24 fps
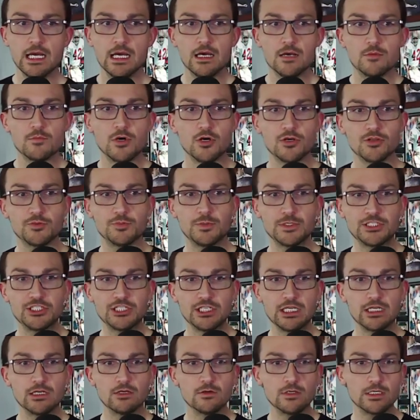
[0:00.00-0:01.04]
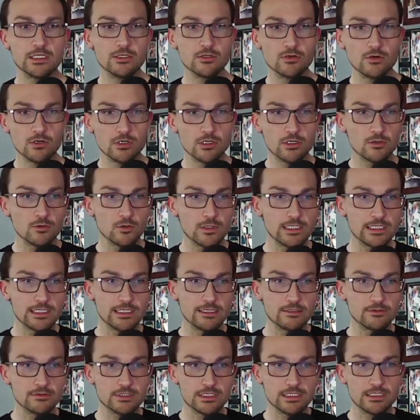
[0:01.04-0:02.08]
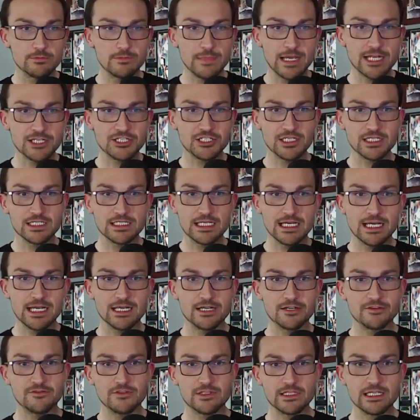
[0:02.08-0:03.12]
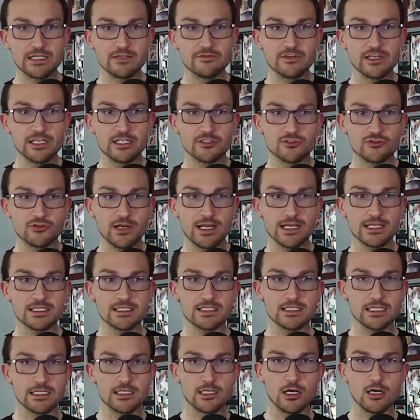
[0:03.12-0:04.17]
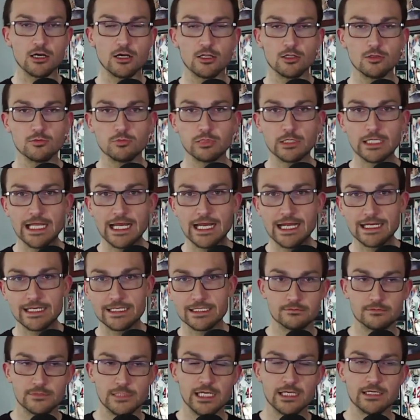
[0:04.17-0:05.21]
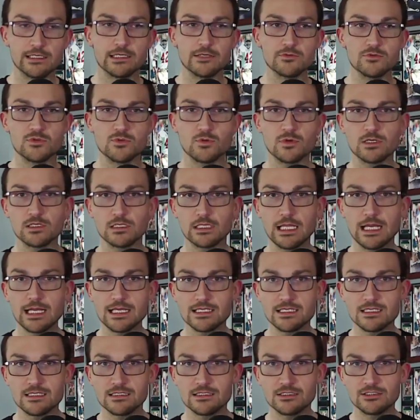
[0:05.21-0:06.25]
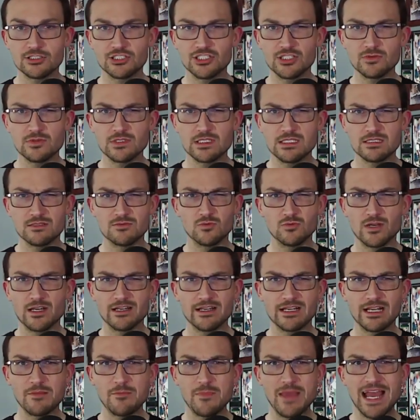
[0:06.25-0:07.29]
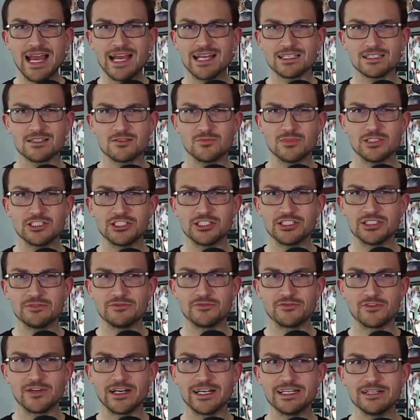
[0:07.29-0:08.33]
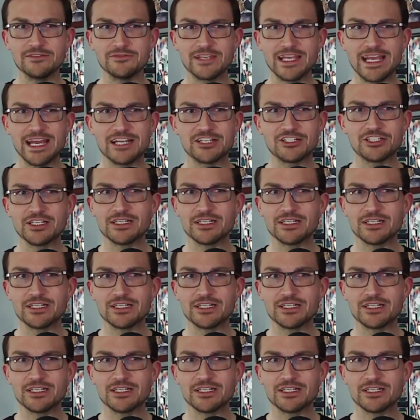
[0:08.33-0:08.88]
Both Pacino and Noor went out in matching attire for the evening, dressed in all black. Yeah, he was wearing glasses and she was wearing a mask, but is she afraid of catching